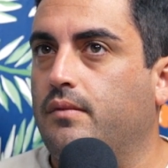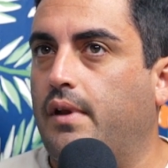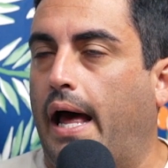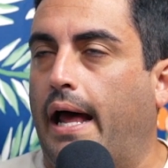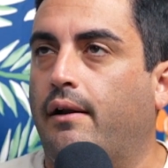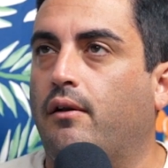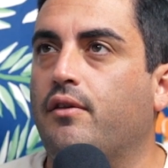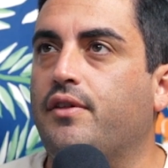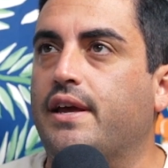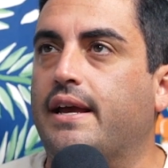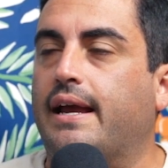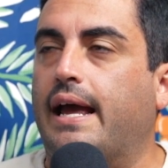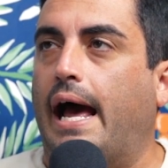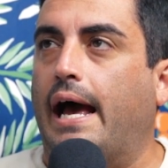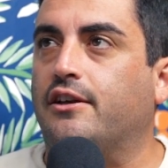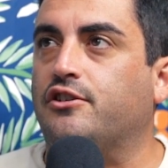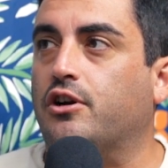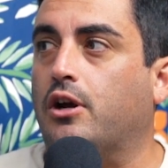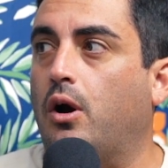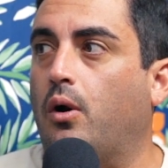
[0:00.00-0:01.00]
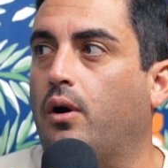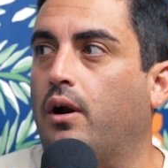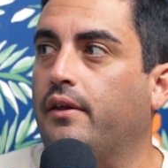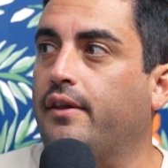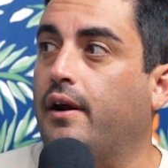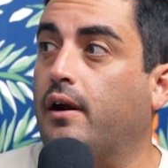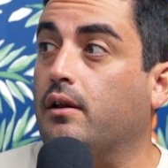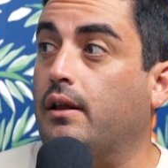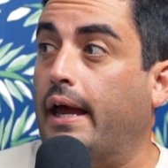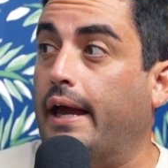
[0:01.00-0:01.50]
I don't think guys are going on
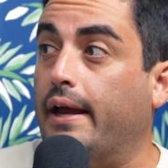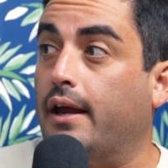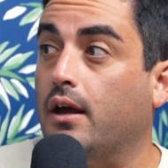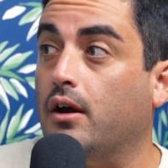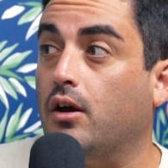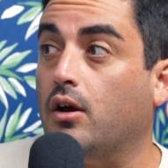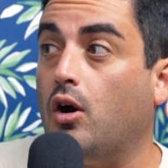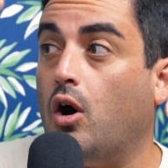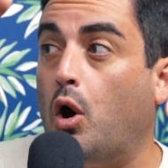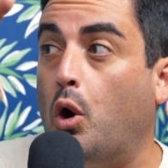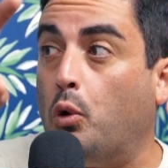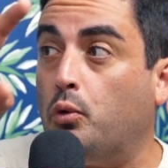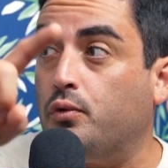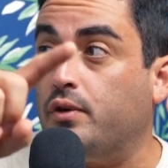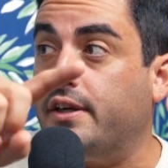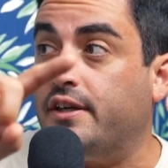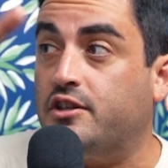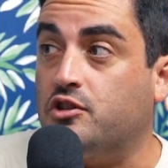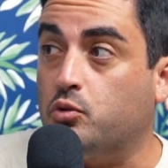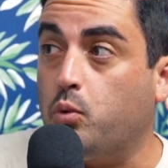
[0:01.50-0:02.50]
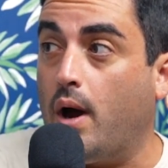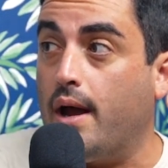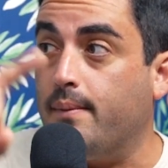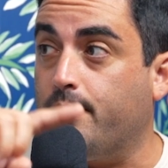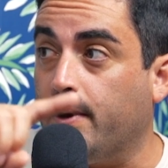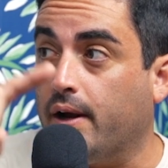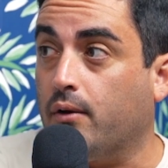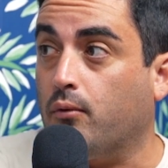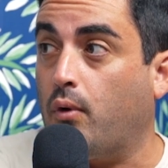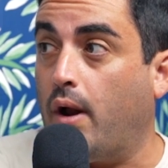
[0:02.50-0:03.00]
there like only
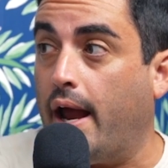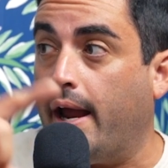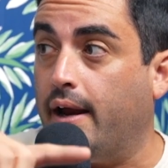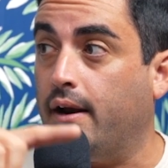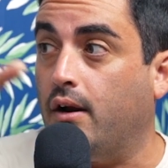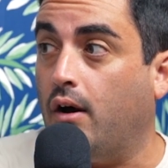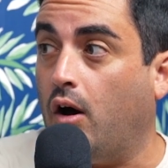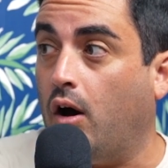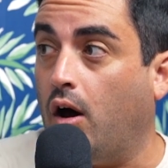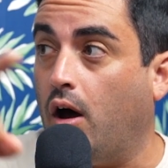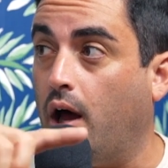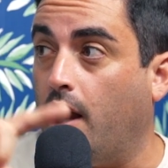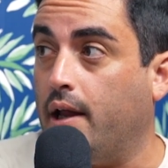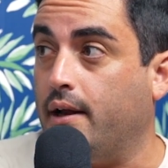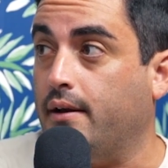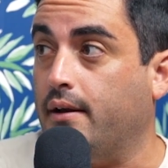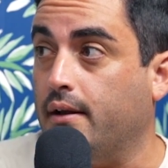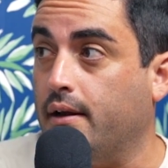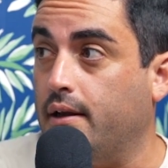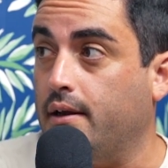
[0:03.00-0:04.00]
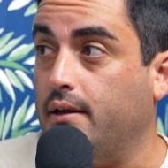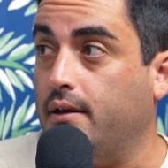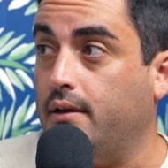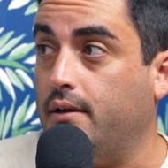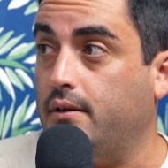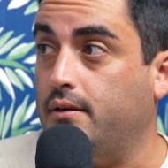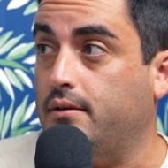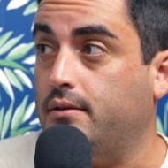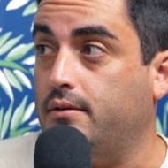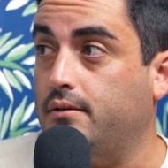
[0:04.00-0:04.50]
swiping right on
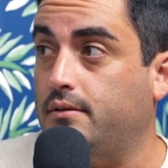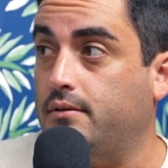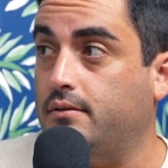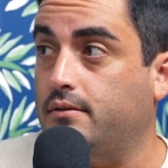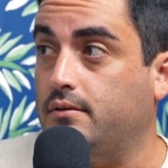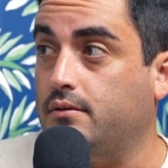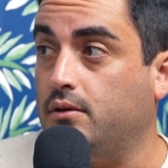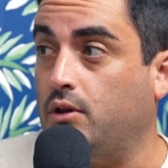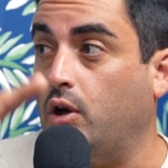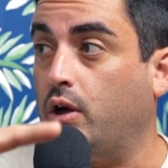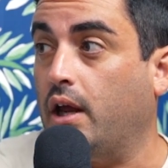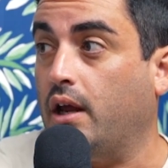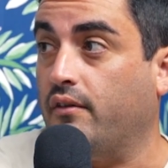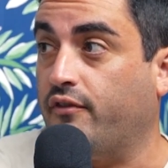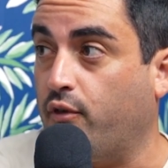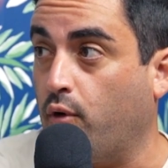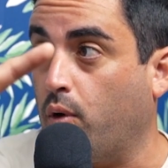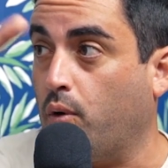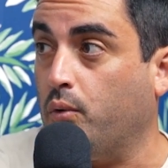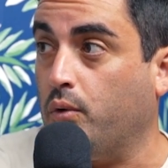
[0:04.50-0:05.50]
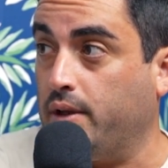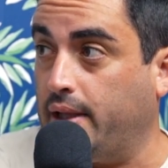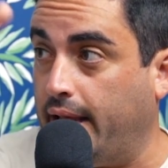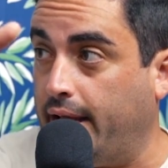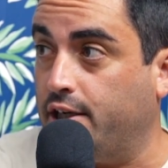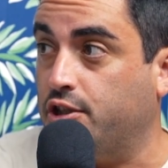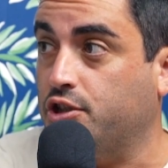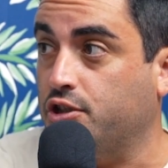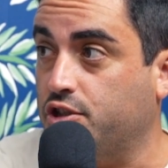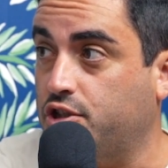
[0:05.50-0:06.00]
looking for a
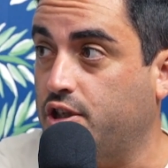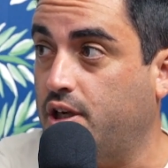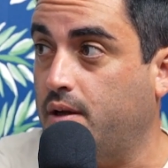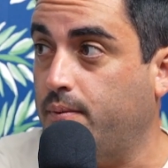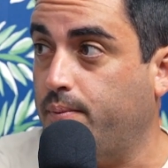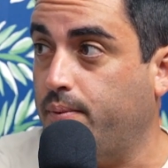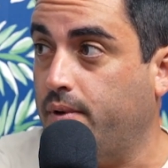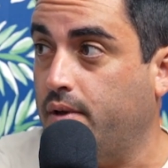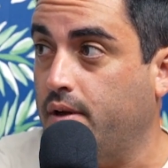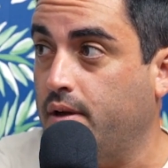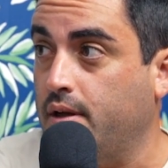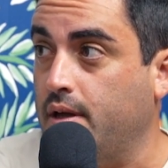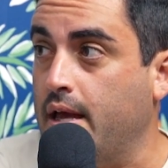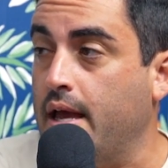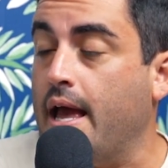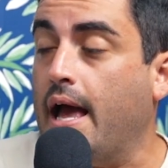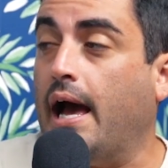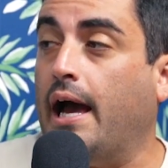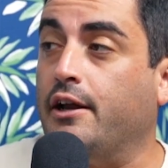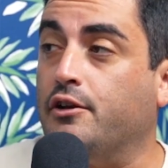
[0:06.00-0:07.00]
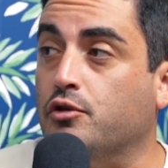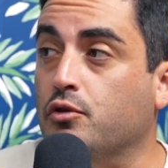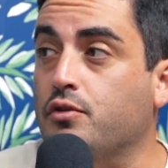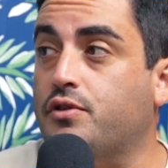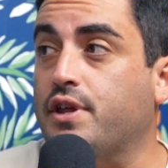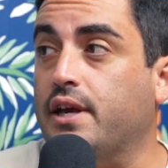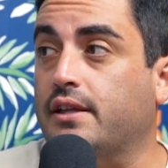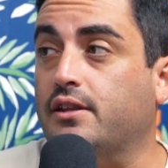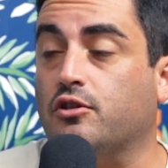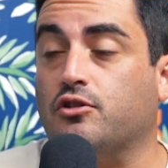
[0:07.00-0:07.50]
relationship. I do
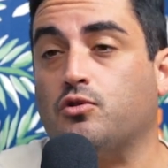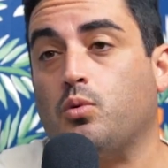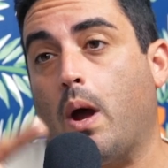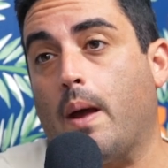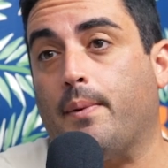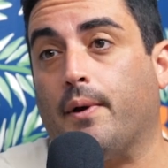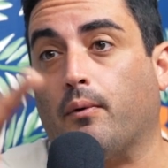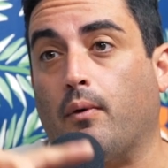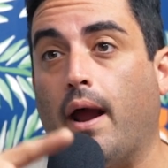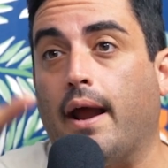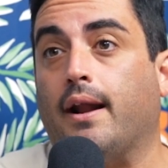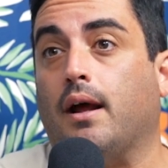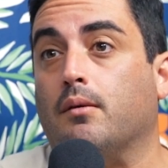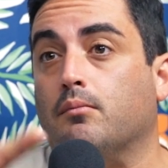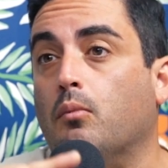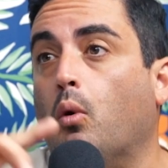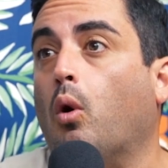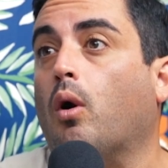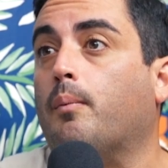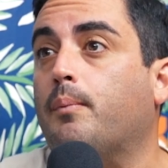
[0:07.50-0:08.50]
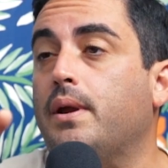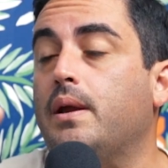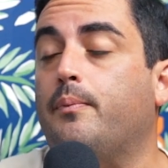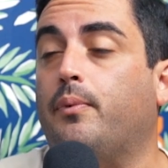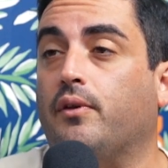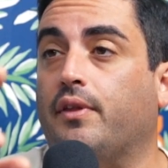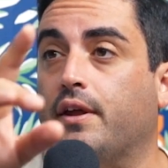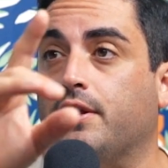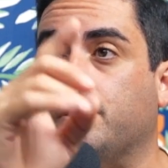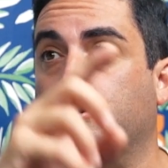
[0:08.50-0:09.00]
think they're swiping right on more
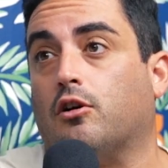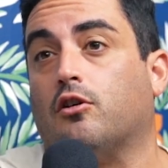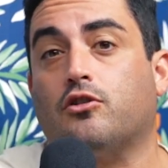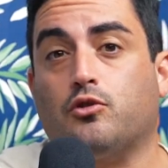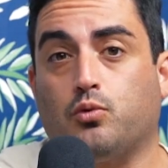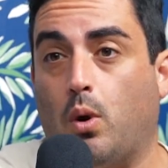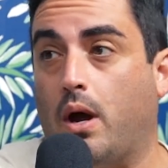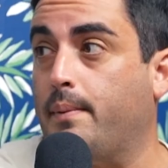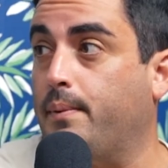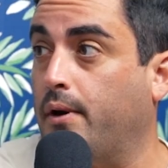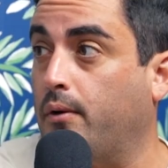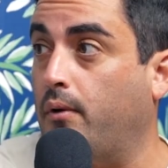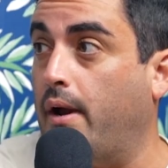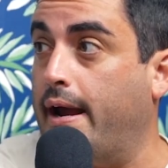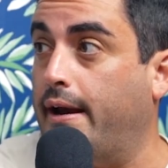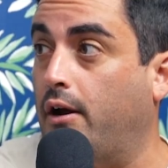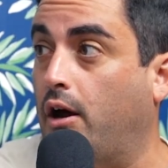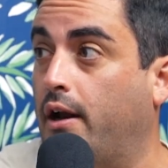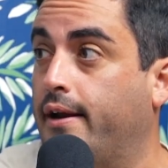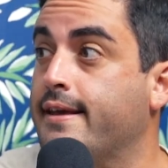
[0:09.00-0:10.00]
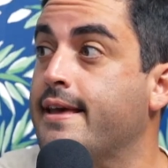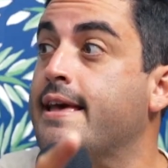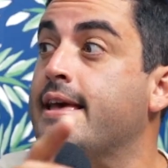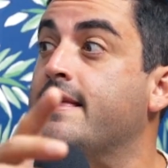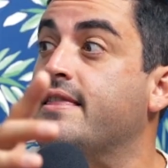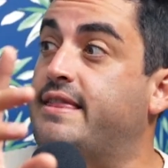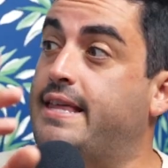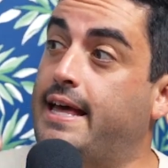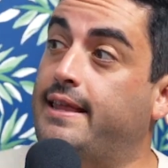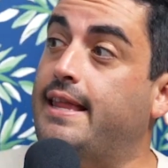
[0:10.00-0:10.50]
people than you're swiping right on.
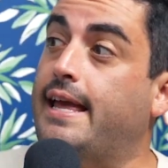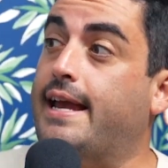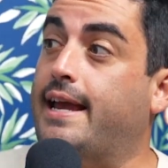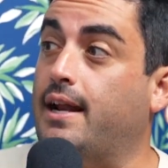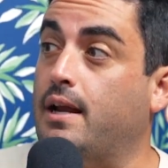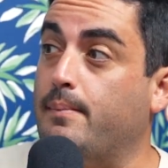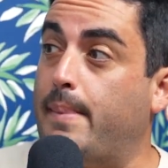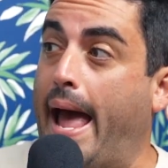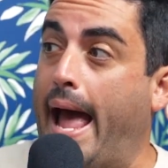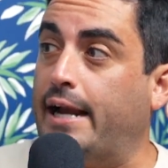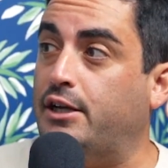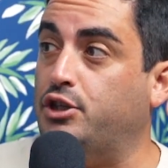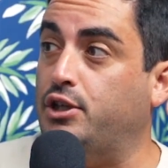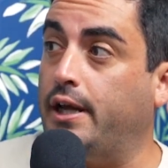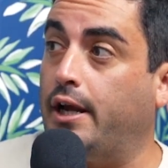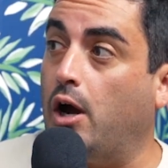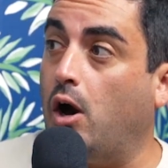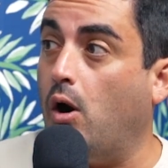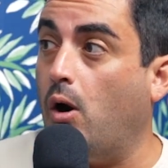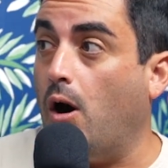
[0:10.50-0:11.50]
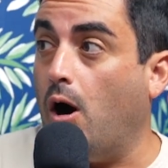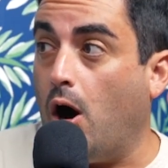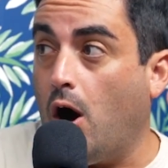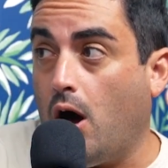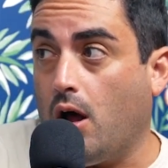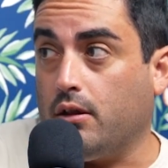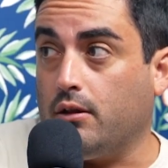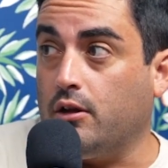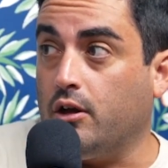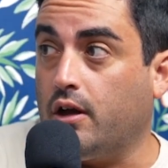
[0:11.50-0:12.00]
Then they get a match and they go,
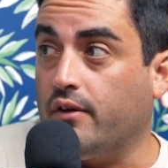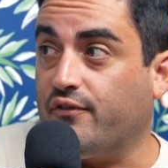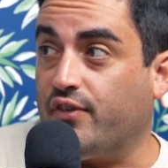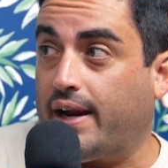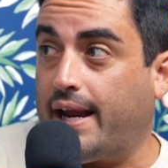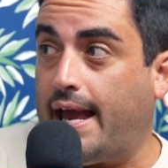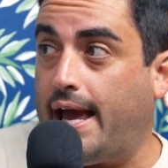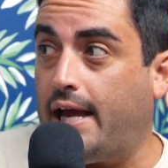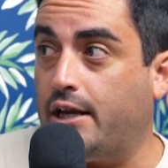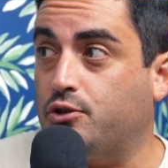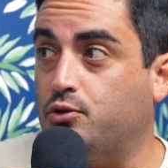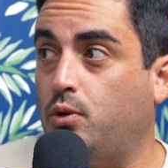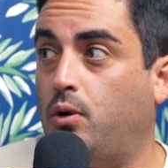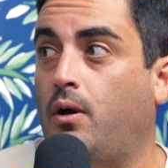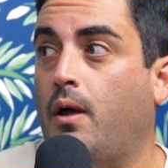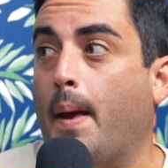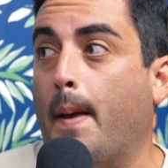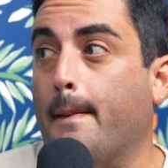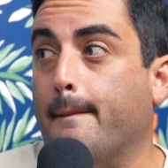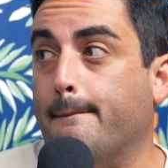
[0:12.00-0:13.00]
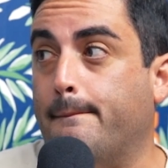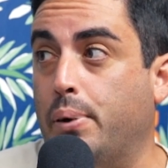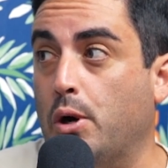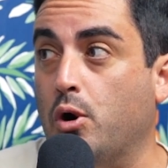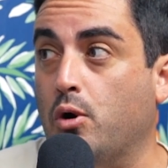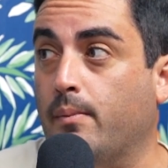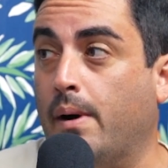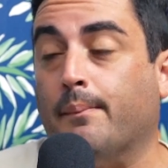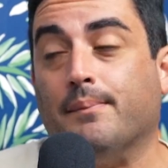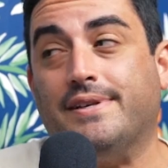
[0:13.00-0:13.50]
oh, looking for casual.
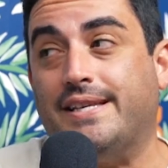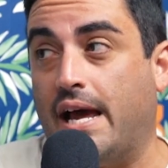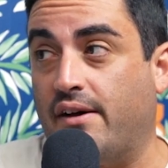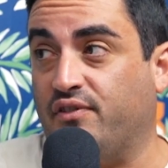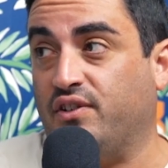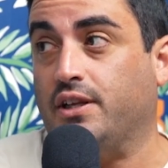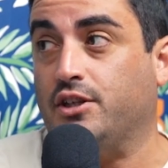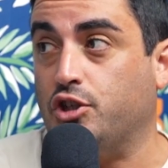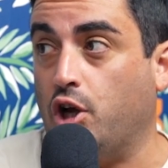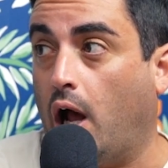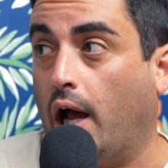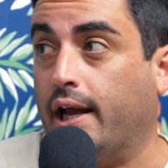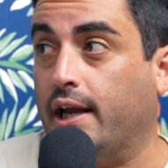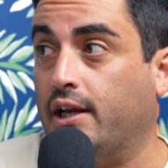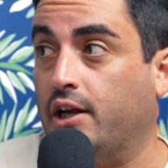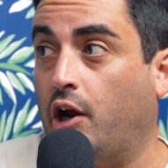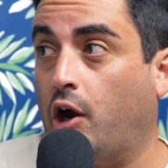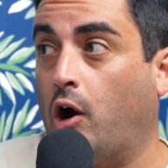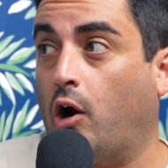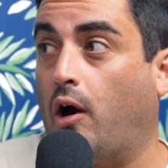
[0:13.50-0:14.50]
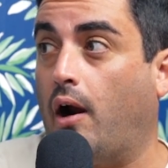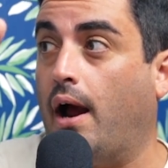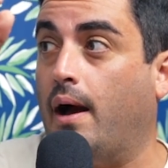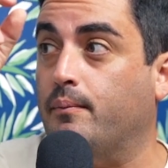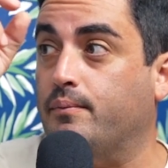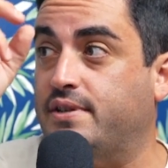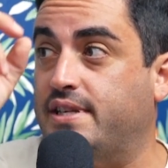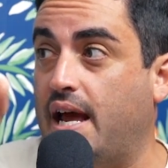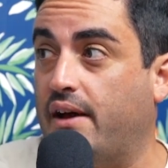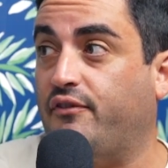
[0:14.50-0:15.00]
Boom, I'm definitely talking to her.
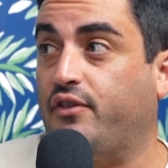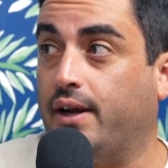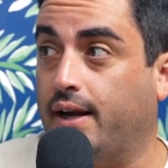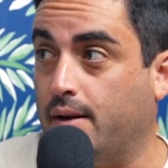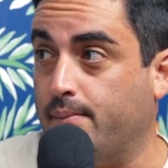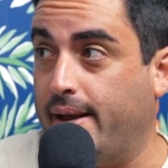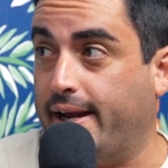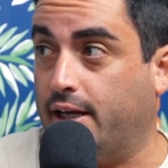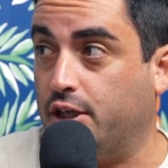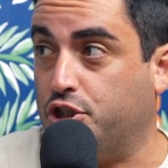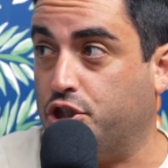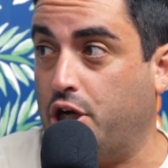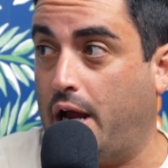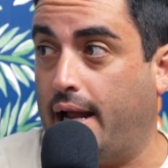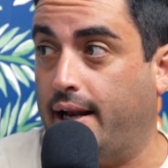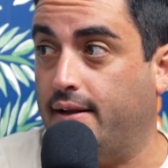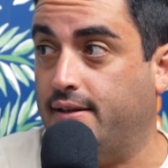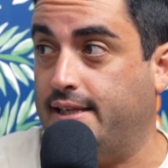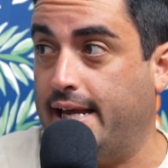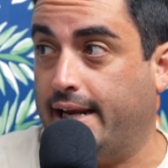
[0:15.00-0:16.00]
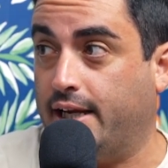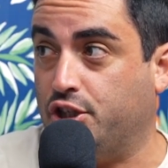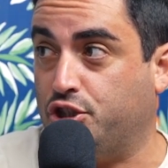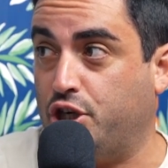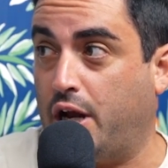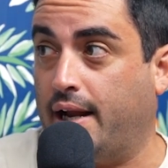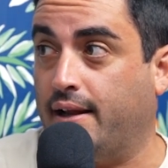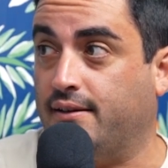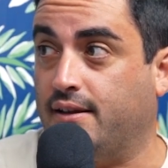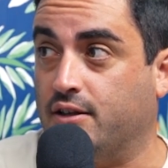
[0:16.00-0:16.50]
I'm definitely going to take a
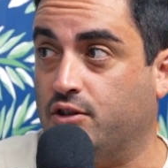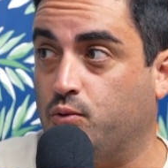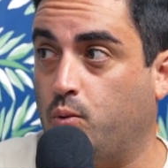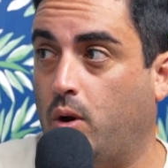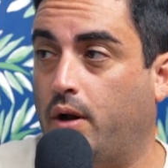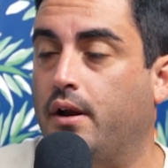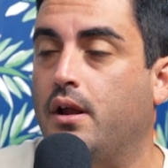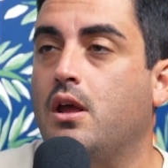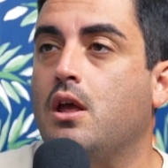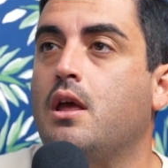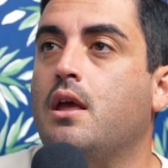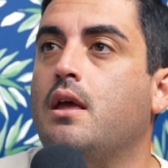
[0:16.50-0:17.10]
shot at this one.